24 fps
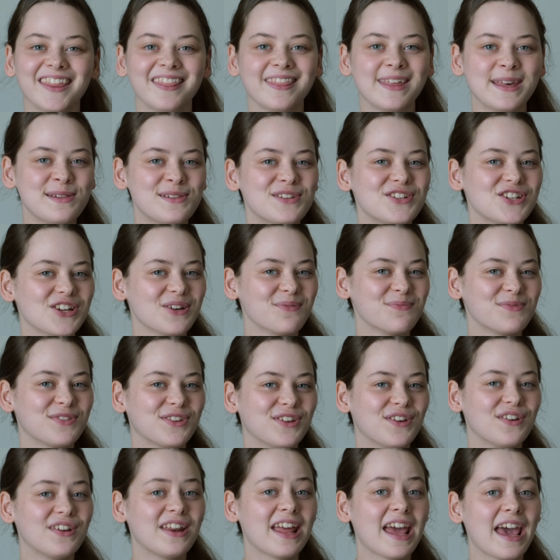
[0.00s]
This
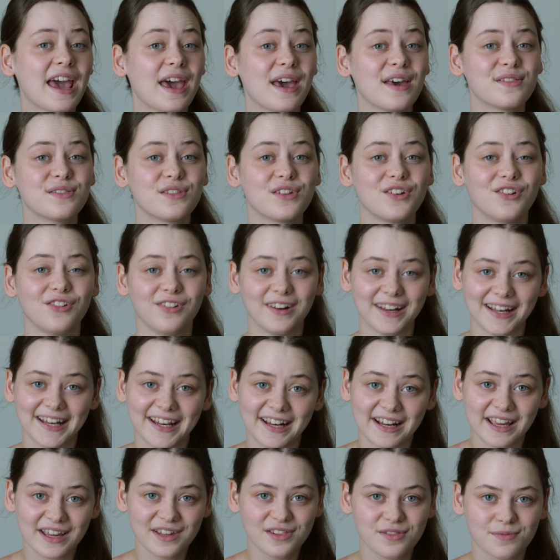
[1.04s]
jumpsuit has a really
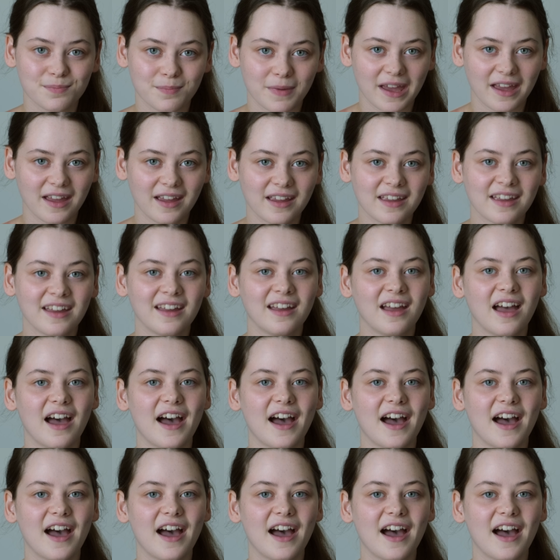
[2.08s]
nice bag.